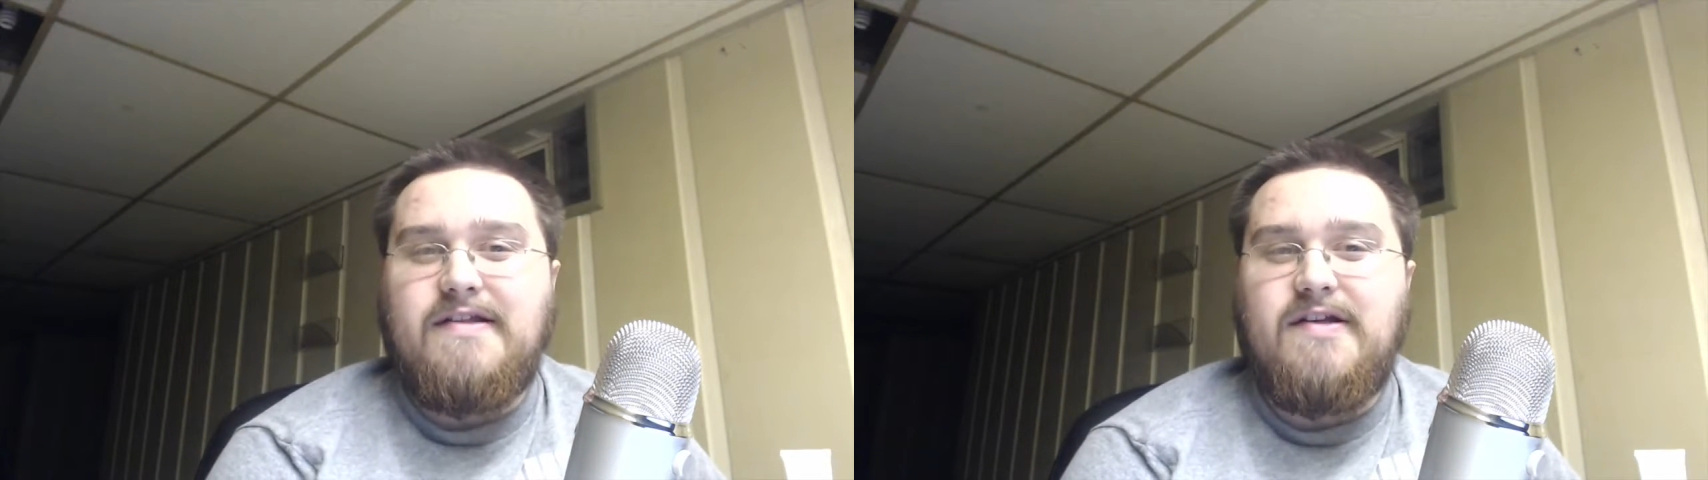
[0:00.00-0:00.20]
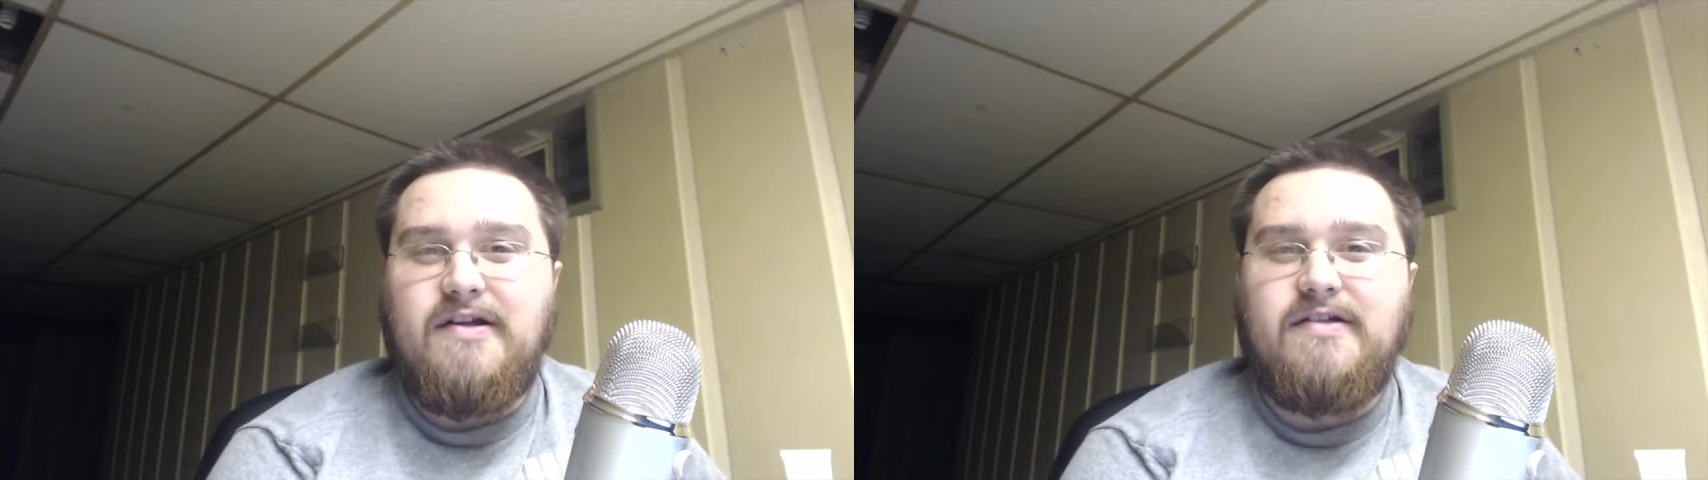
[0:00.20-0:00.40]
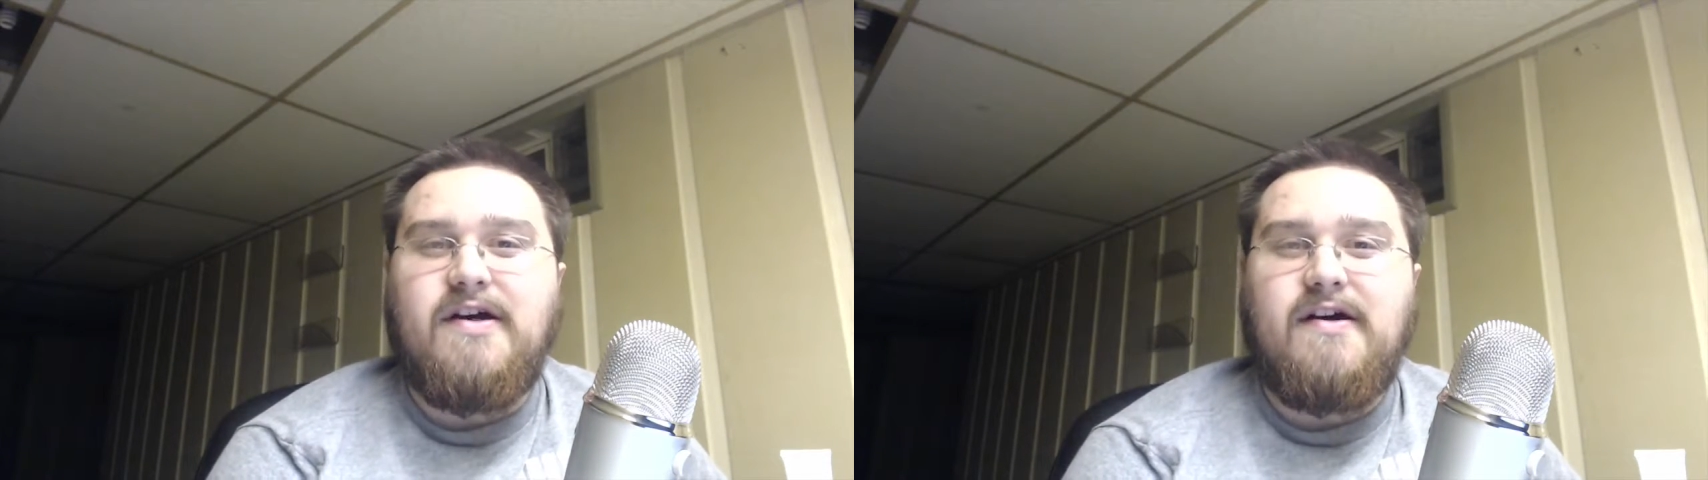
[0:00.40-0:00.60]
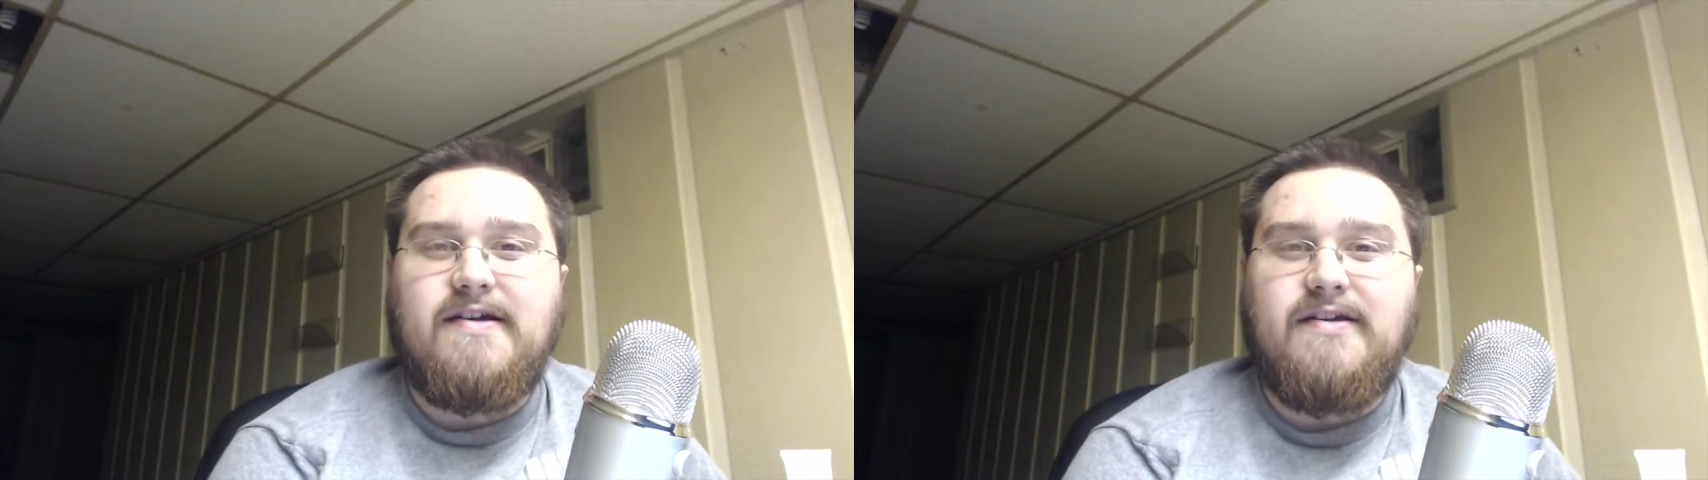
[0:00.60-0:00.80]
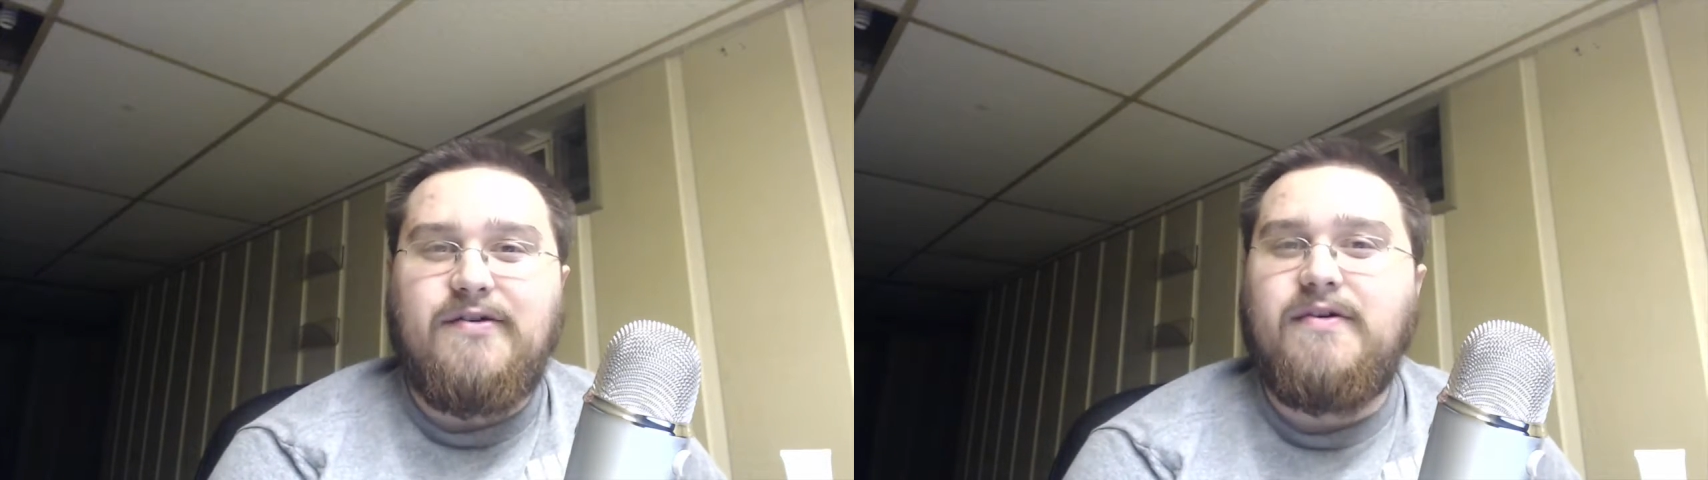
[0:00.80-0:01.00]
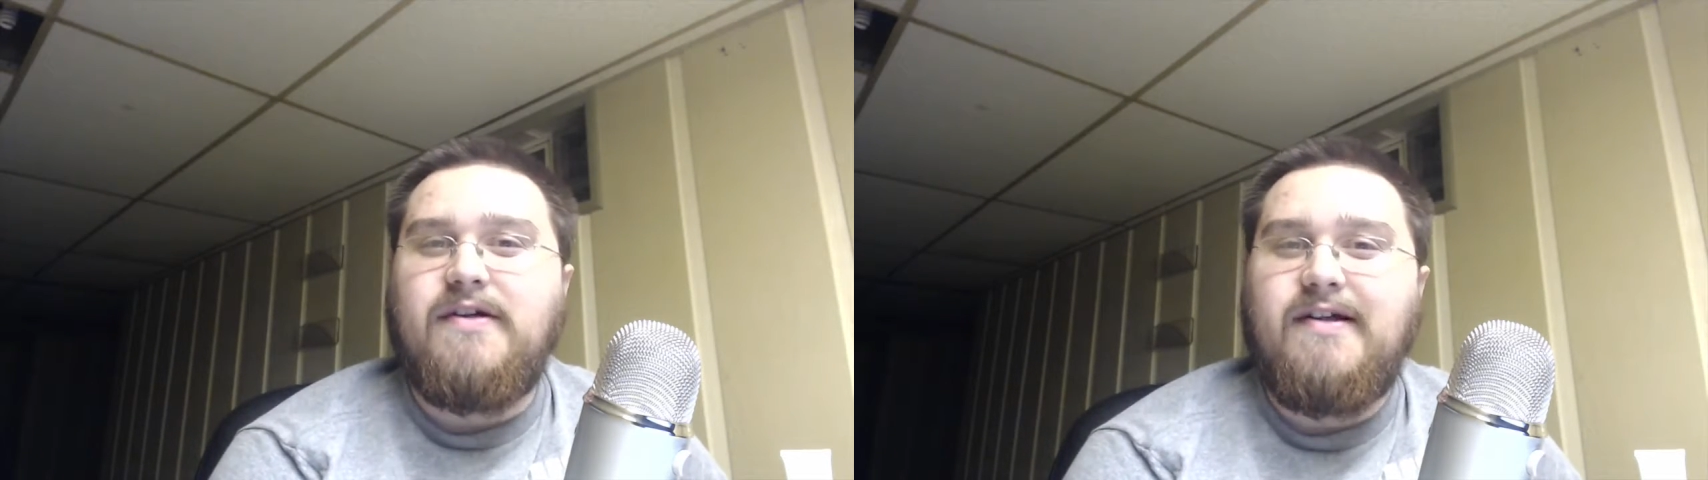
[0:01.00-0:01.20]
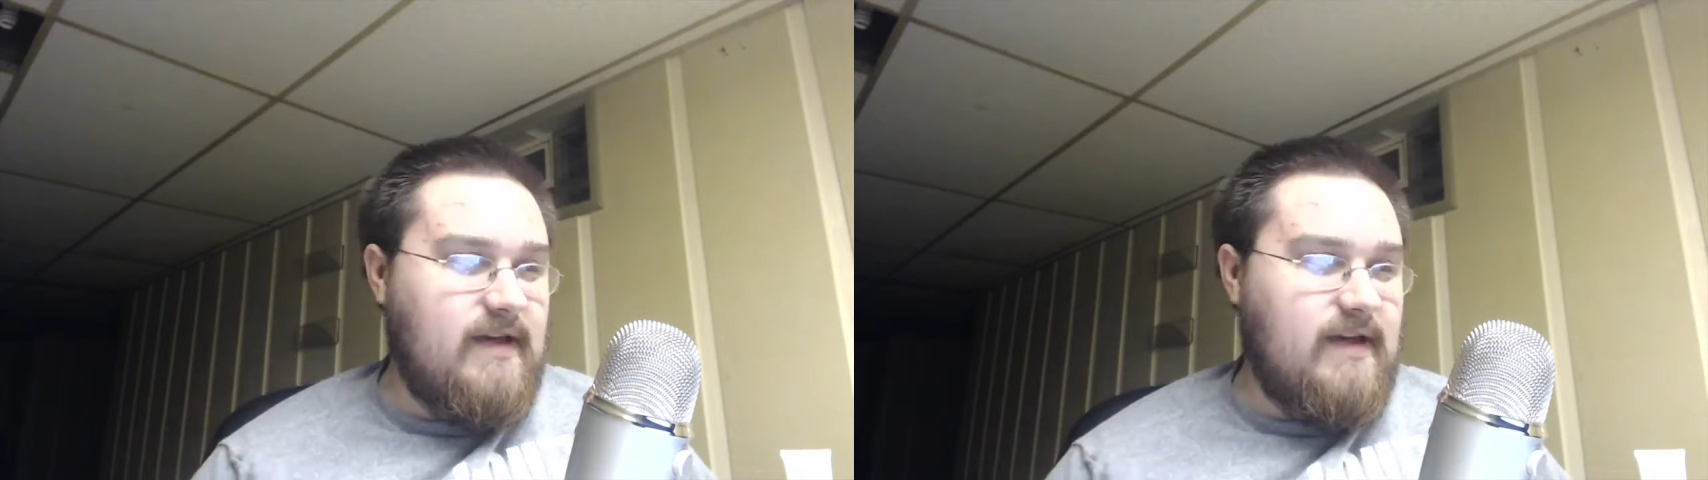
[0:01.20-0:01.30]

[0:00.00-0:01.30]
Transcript: started talking to her.